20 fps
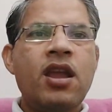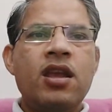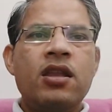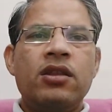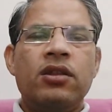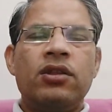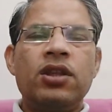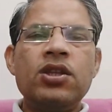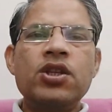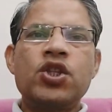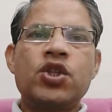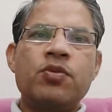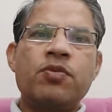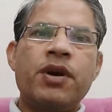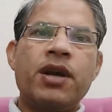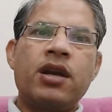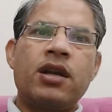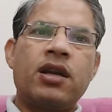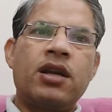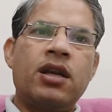This
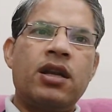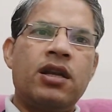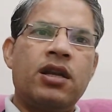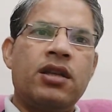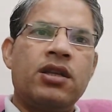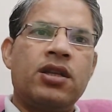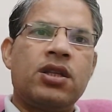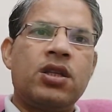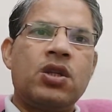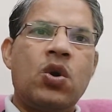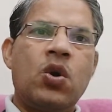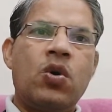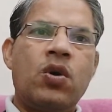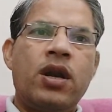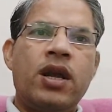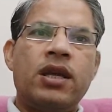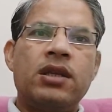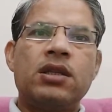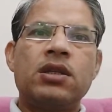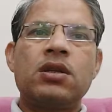tubercle is known
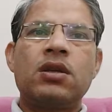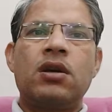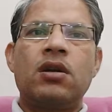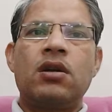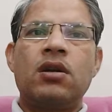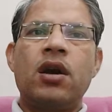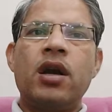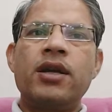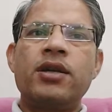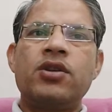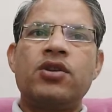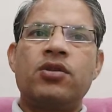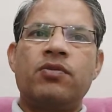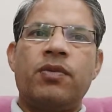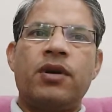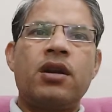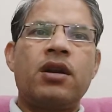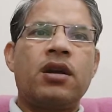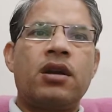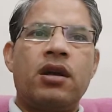as conoid
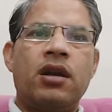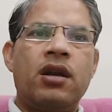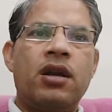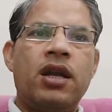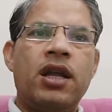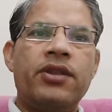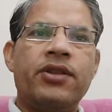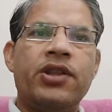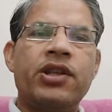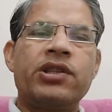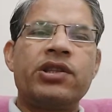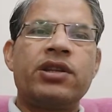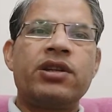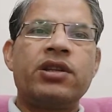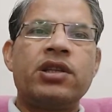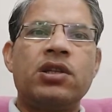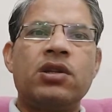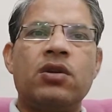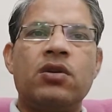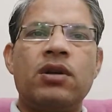tubercle, and this
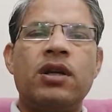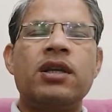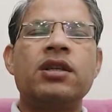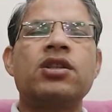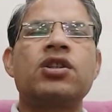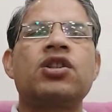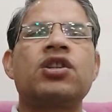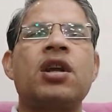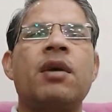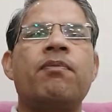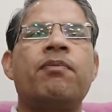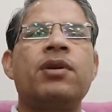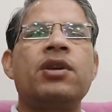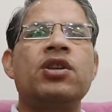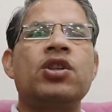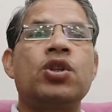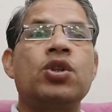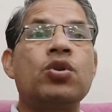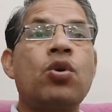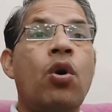is known as
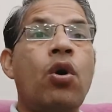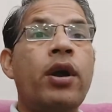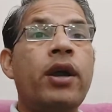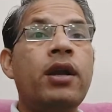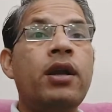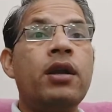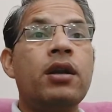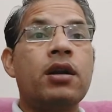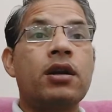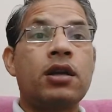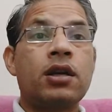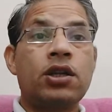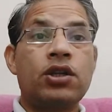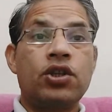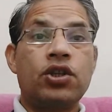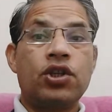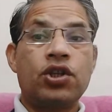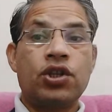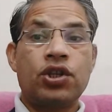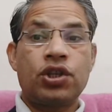trapezoid
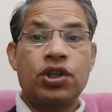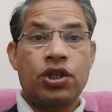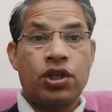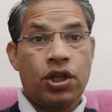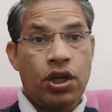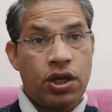ridge.